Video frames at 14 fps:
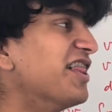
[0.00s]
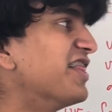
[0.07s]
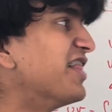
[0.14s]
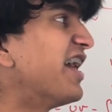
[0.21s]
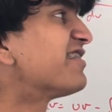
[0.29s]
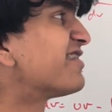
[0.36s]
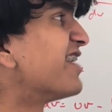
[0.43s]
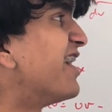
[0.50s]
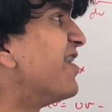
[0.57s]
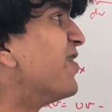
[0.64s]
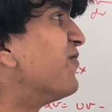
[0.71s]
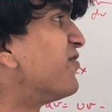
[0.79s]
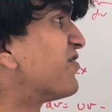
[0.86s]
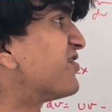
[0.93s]
that's not
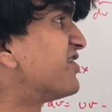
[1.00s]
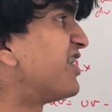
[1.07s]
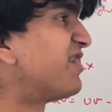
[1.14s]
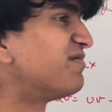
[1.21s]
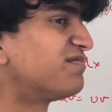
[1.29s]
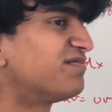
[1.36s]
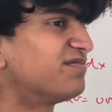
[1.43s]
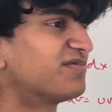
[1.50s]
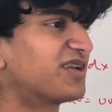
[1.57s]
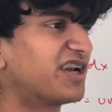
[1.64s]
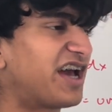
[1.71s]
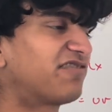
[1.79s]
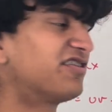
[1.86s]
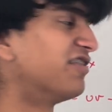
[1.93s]
helpful because then I'm going
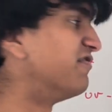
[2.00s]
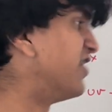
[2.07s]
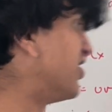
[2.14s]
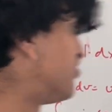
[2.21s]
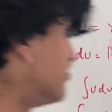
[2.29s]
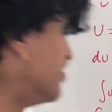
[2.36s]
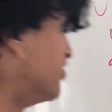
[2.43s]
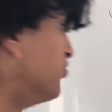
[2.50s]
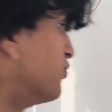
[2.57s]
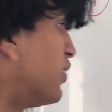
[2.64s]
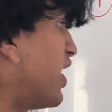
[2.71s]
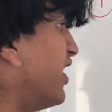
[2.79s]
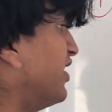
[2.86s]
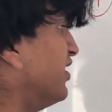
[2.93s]
to have to eventually do
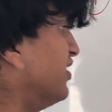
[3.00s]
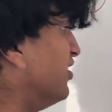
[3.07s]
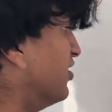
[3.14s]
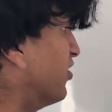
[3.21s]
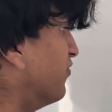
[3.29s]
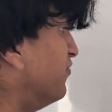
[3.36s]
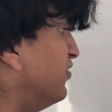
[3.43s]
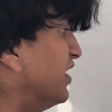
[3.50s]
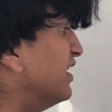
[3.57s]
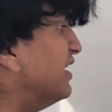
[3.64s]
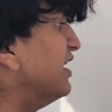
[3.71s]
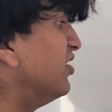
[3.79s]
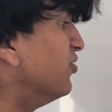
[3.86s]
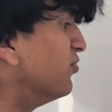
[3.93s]
my, you know, v
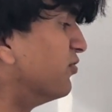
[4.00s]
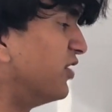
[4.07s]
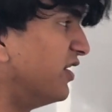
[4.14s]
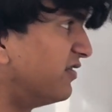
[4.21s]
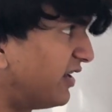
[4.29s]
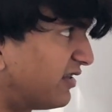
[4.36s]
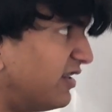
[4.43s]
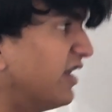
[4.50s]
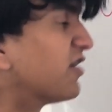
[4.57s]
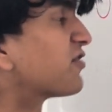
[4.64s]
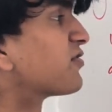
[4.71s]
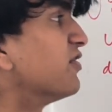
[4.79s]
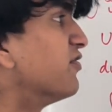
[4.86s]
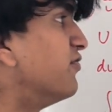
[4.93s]
du, take the
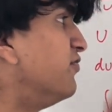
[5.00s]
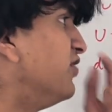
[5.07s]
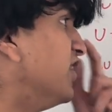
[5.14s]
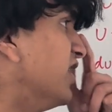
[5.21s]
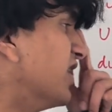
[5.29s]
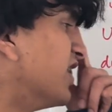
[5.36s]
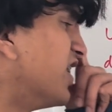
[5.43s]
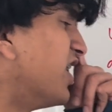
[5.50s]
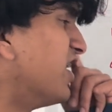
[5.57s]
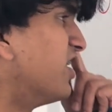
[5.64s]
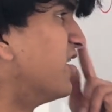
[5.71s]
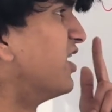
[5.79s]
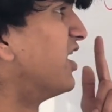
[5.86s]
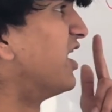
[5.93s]
integral of v.
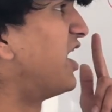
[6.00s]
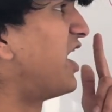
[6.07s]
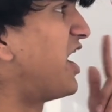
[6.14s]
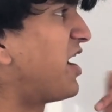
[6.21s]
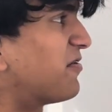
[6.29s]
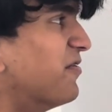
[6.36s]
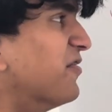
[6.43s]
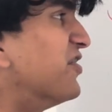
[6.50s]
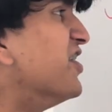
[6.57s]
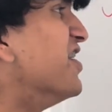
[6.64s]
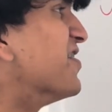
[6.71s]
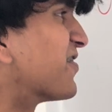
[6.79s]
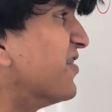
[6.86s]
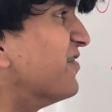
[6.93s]
I don't know what the
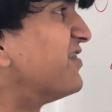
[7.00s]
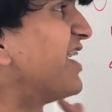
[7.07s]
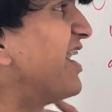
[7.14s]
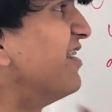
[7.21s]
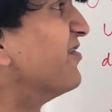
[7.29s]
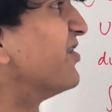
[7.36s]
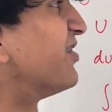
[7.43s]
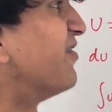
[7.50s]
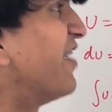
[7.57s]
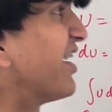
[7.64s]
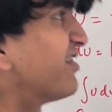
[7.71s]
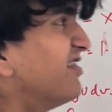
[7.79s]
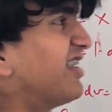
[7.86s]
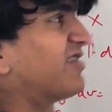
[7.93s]
integral of tan inverse of
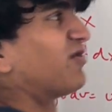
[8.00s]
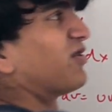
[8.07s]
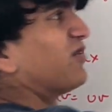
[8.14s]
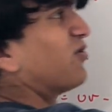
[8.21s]
x is. That's what this